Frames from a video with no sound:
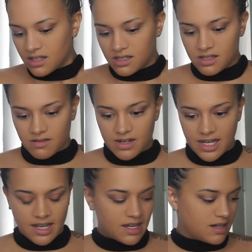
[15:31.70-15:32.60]
So
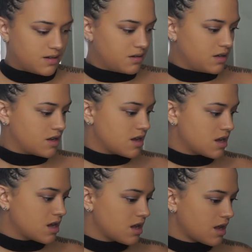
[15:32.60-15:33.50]
now
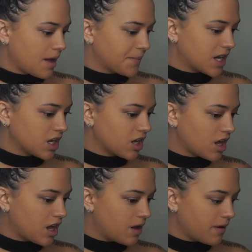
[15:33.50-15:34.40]
I'm gonna
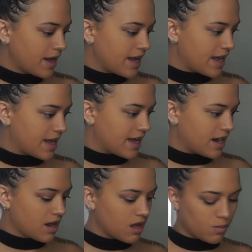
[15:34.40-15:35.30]
go
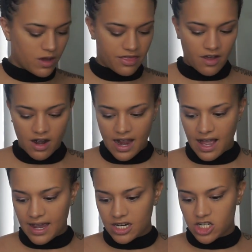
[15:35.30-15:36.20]
in with our
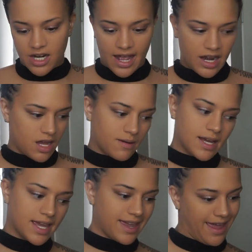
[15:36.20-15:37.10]
eyeshadow
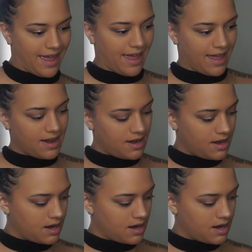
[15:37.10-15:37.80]
again.